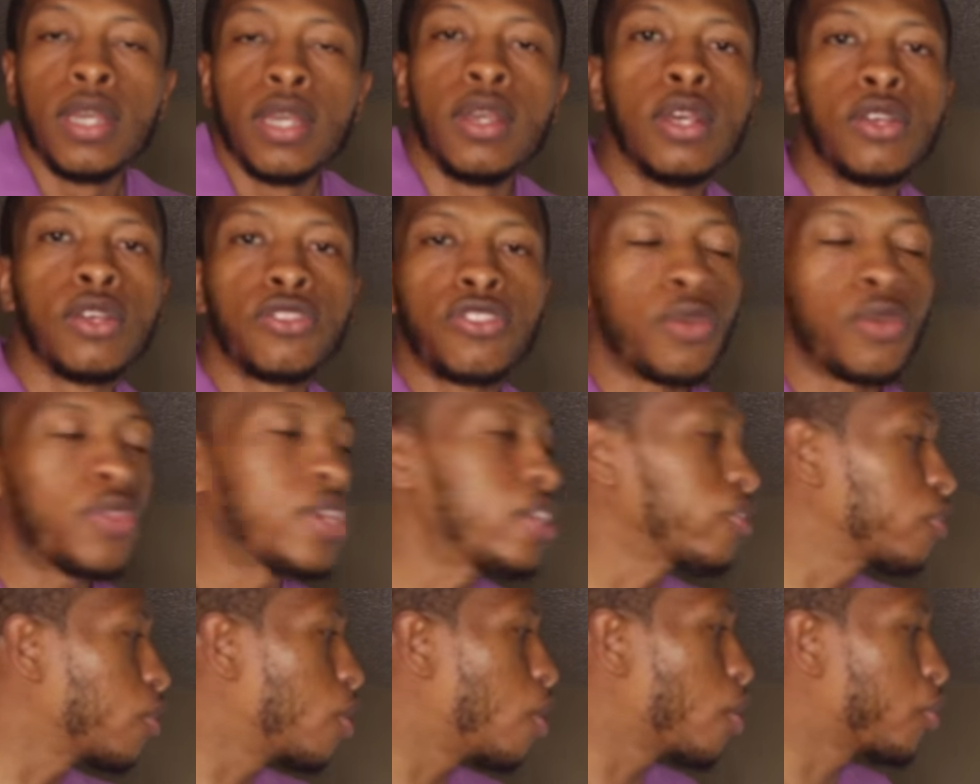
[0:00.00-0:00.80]
So
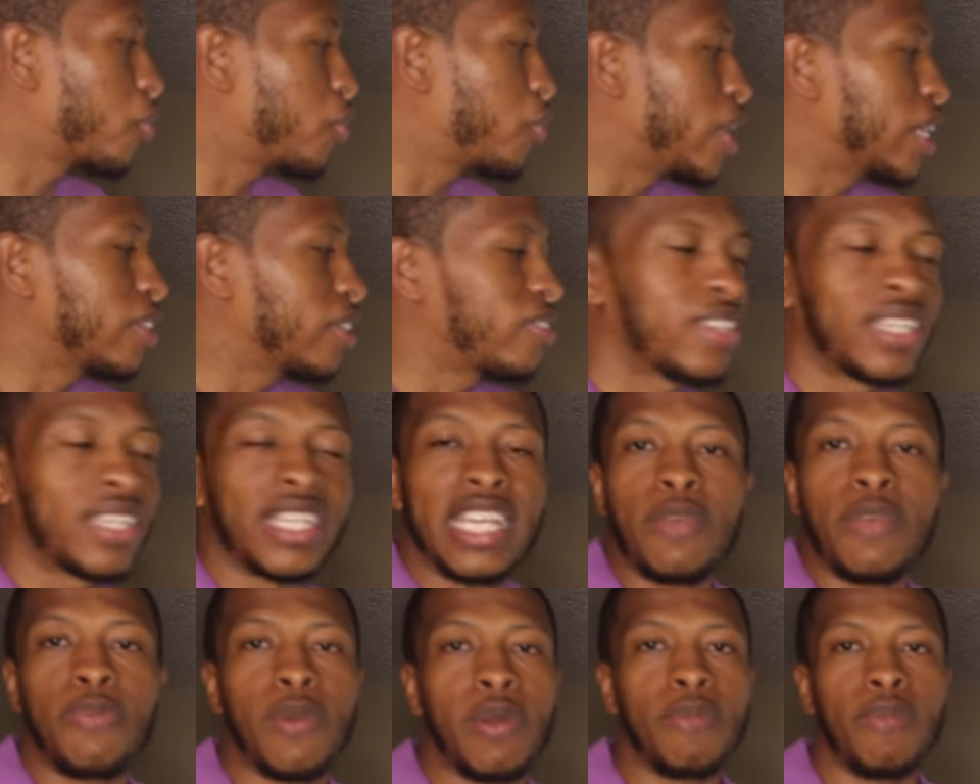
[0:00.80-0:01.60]
these are all things to
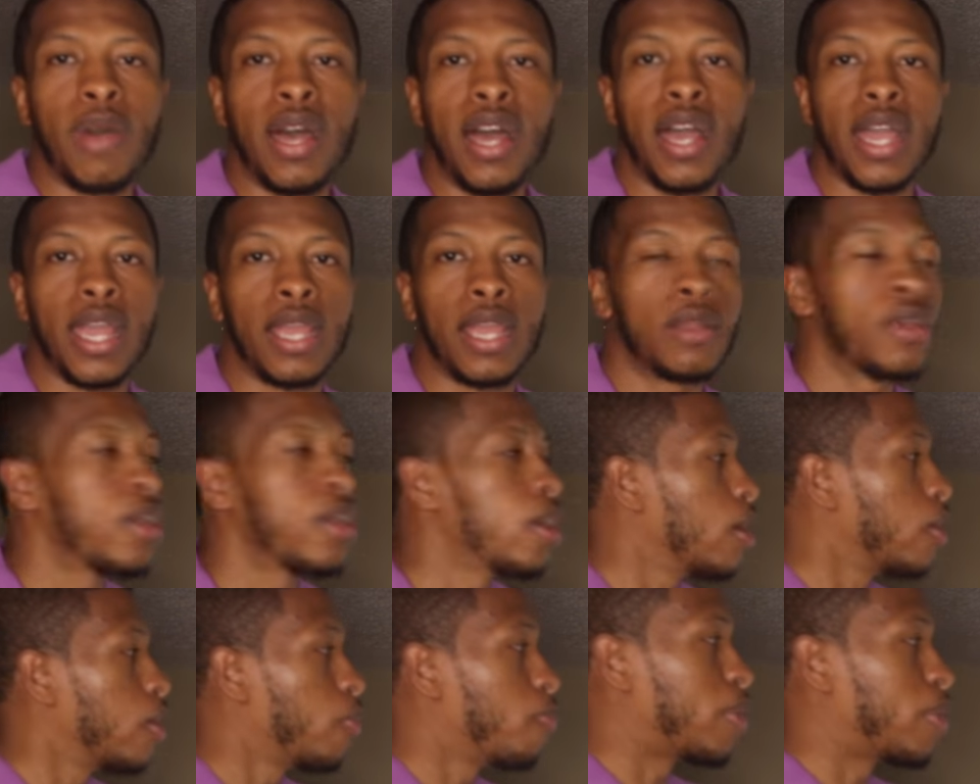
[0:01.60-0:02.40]
keep in mind.
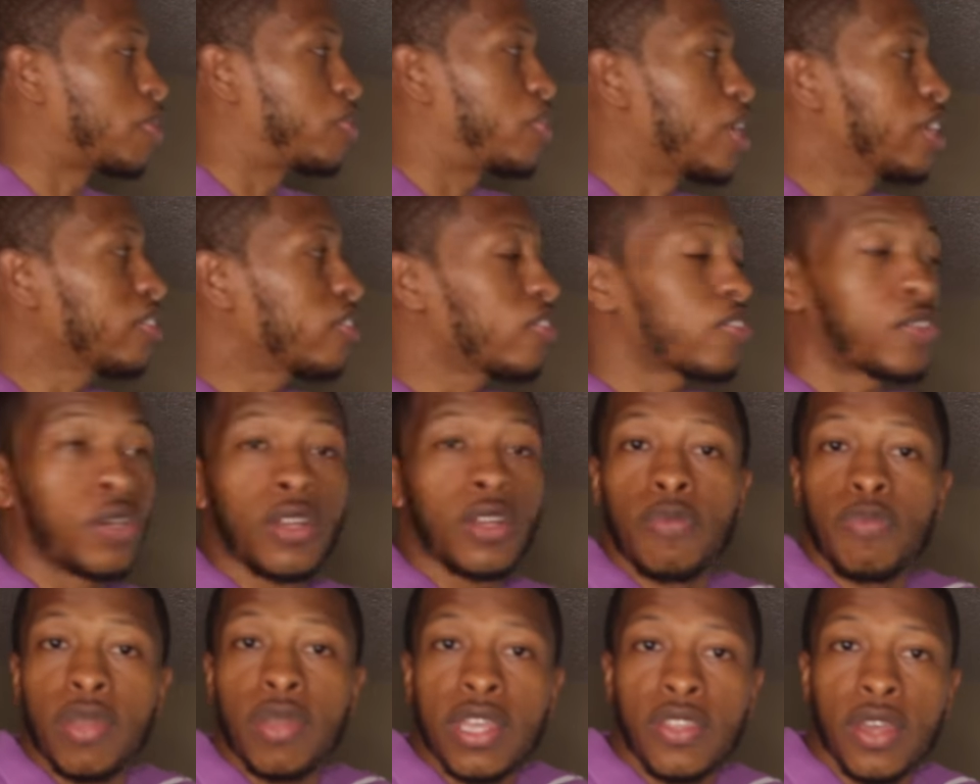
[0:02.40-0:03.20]
But this is going
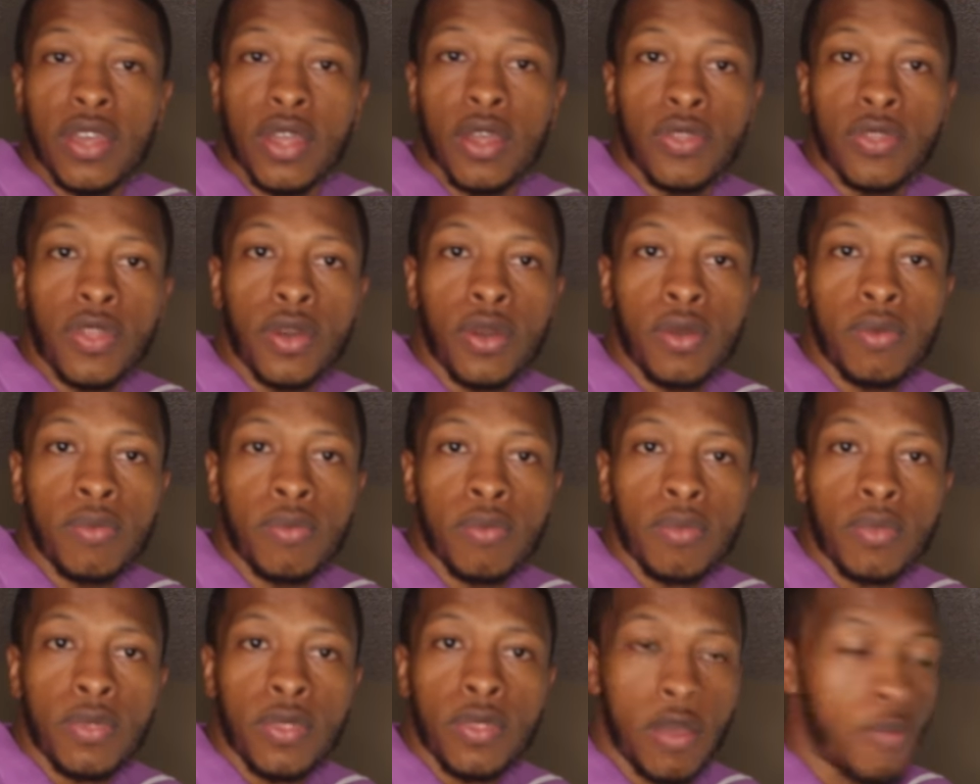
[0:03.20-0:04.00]
to be there though.
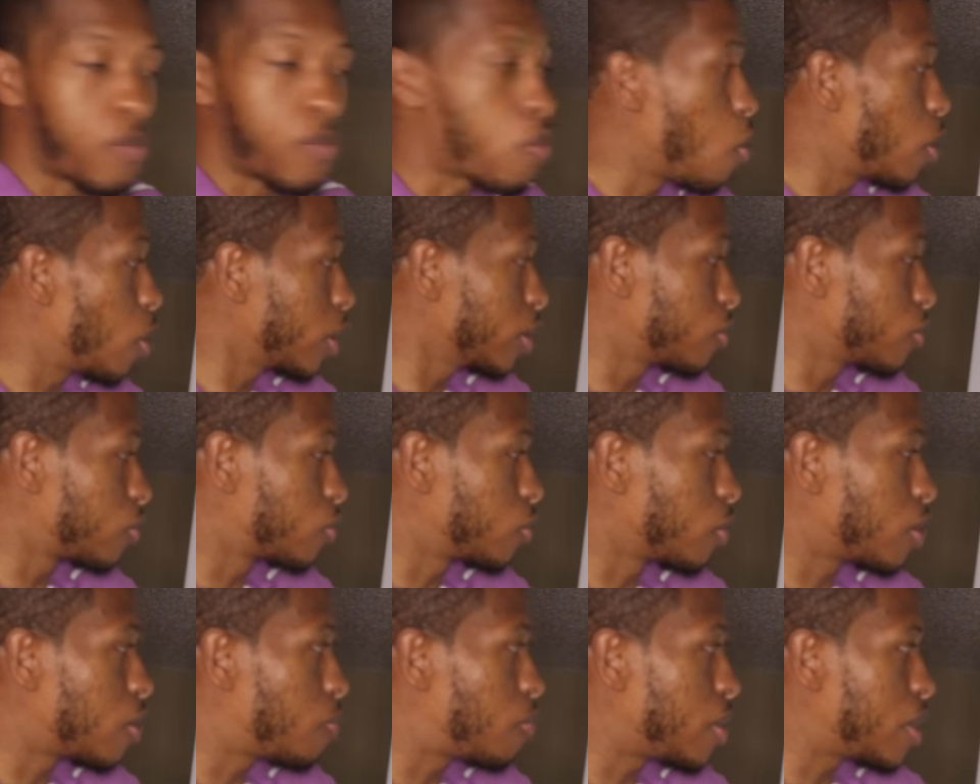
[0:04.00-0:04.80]
The mortgage is
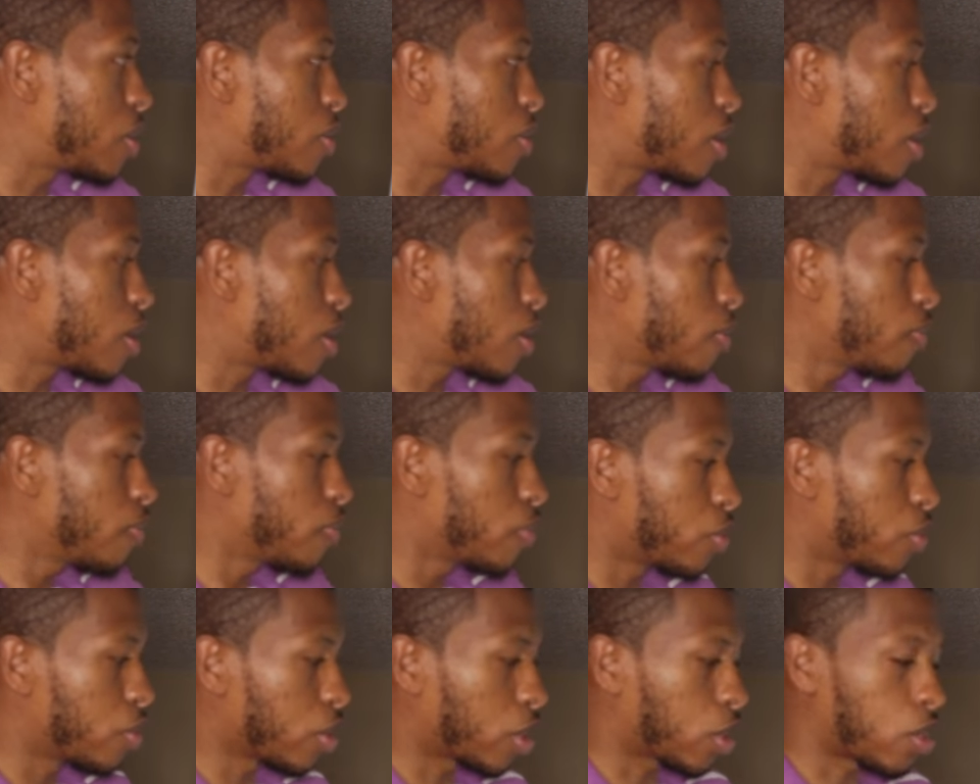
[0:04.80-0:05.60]
going to be there.
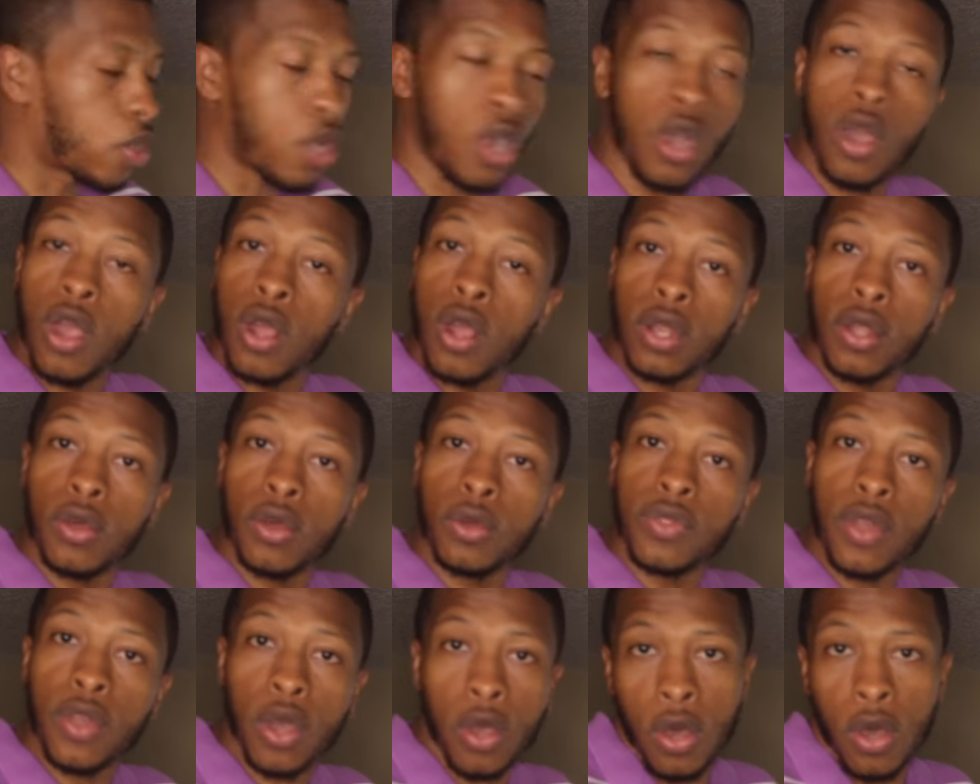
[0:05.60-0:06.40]
The car
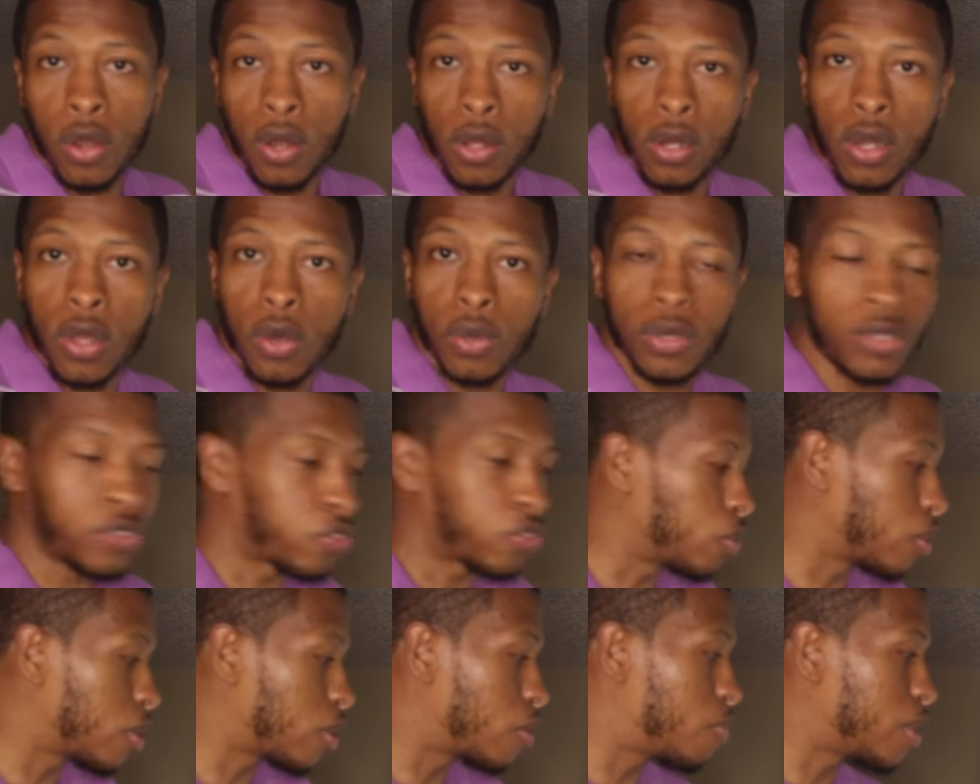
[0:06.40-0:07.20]
loan, the auto loan is
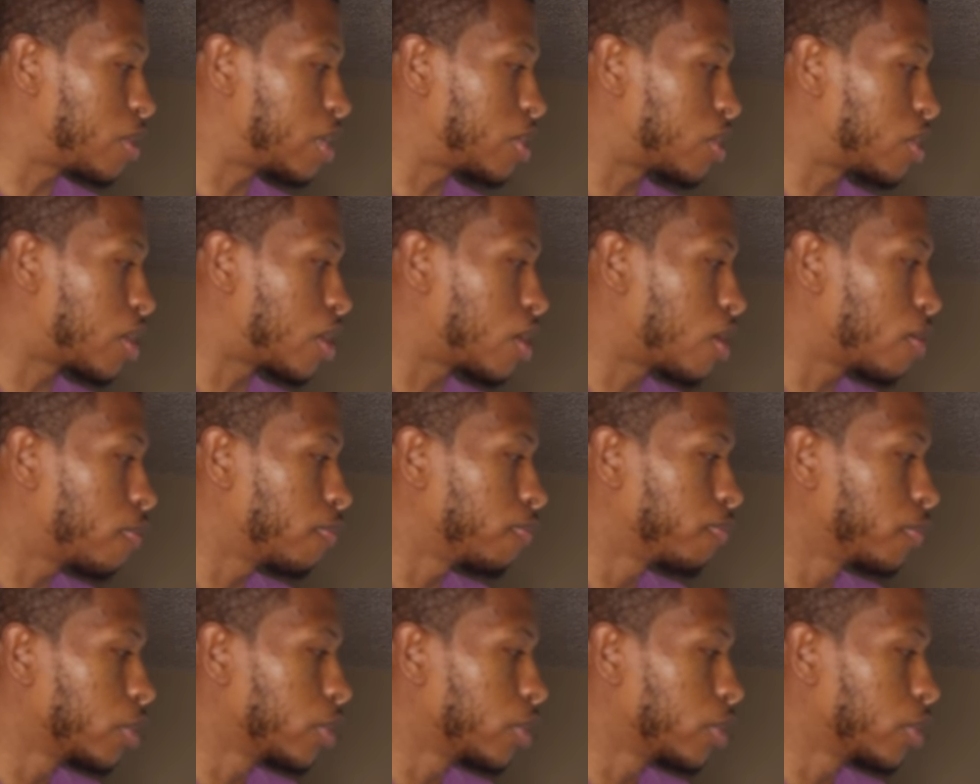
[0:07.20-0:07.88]
going to be there.